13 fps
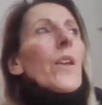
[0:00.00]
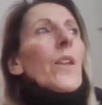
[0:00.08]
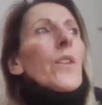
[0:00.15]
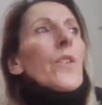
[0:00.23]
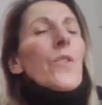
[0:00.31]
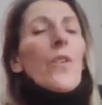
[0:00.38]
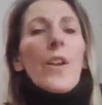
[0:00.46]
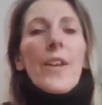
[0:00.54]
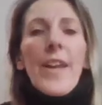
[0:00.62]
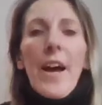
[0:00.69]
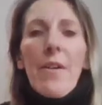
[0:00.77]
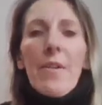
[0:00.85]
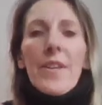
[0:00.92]
in
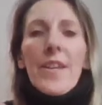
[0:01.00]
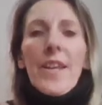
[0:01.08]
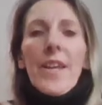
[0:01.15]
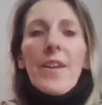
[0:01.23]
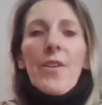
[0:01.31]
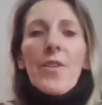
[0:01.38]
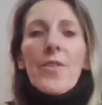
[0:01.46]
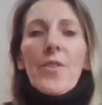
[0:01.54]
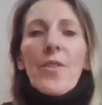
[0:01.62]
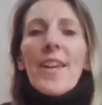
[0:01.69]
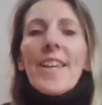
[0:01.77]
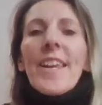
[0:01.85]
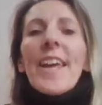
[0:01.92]
solidarity and
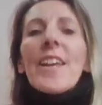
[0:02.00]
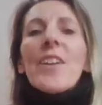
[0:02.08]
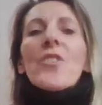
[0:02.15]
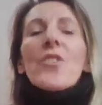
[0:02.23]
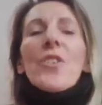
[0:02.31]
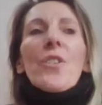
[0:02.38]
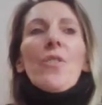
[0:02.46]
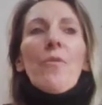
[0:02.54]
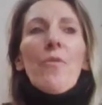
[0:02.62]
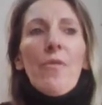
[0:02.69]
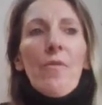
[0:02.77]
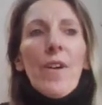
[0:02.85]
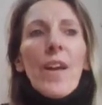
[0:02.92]
consolidation of
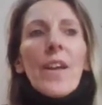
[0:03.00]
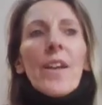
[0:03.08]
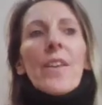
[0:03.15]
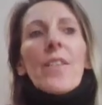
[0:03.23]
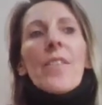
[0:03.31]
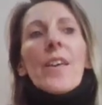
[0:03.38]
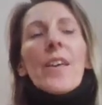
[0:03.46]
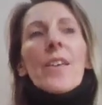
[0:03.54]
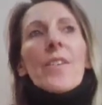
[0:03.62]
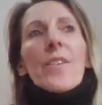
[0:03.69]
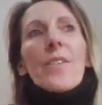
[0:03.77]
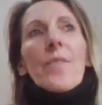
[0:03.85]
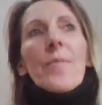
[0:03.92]
the fact
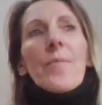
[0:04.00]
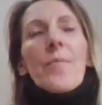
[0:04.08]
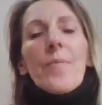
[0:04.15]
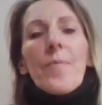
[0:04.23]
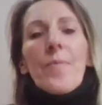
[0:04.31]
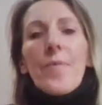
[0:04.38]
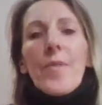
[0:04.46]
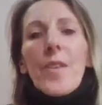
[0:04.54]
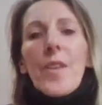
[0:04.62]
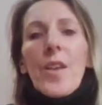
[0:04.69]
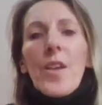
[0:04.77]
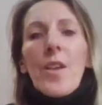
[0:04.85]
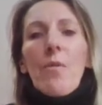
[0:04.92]
that
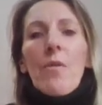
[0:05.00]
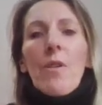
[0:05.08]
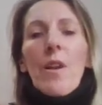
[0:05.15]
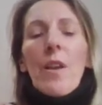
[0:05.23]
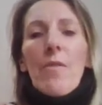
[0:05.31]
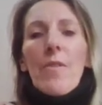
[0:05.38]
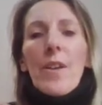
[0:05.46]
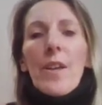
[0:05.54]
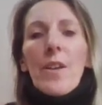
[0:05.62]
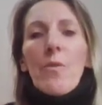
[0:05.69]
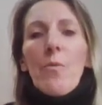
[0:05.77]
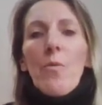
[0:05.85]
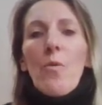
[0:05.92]
you are a loving
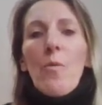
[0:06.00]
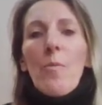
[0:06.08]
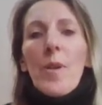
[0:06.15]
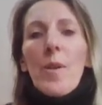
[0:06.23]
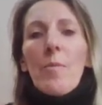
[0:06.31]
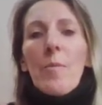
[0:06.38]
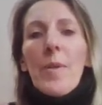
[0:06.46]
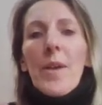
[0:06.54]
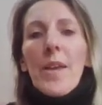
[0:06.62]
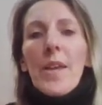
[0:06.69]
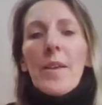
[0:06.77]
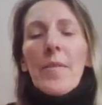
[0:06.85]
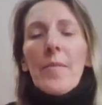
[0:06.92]
and warm human
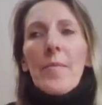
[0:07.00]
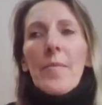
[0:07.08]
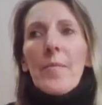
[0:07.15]
being,